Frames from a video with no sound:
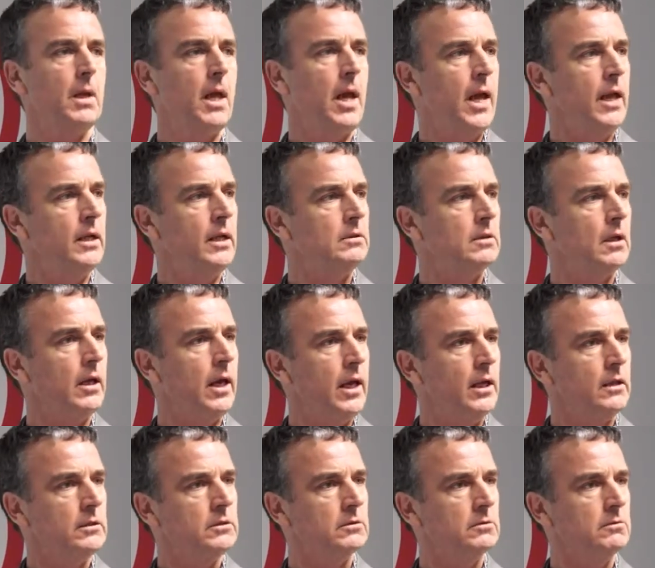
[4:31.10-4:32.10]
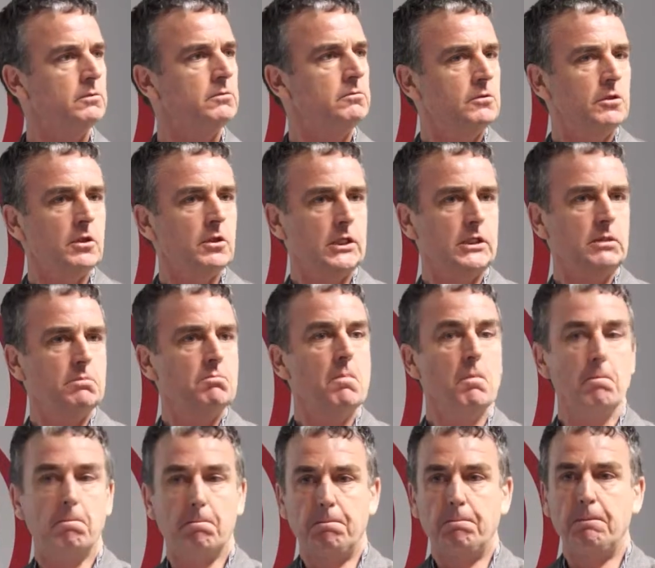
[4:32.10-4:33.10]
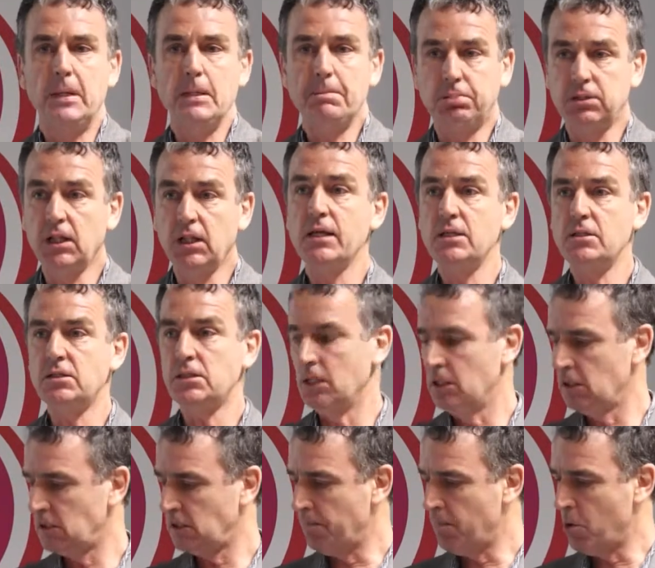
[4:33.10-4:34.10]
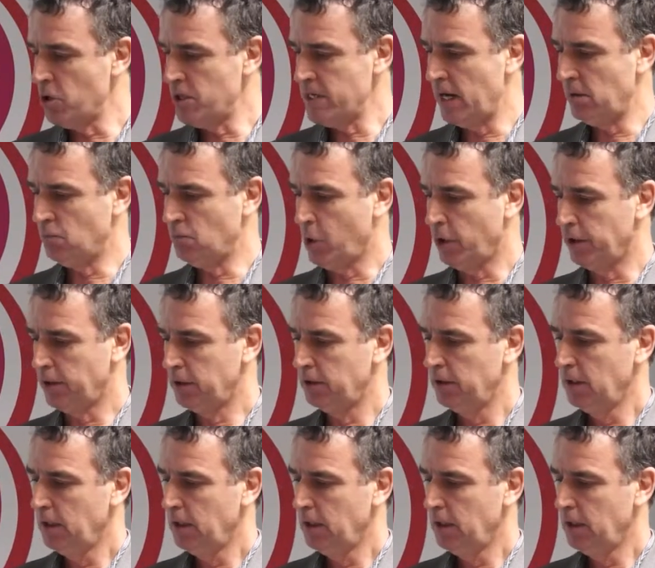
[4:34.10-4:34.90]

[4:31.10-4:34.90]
and be placed in a support network.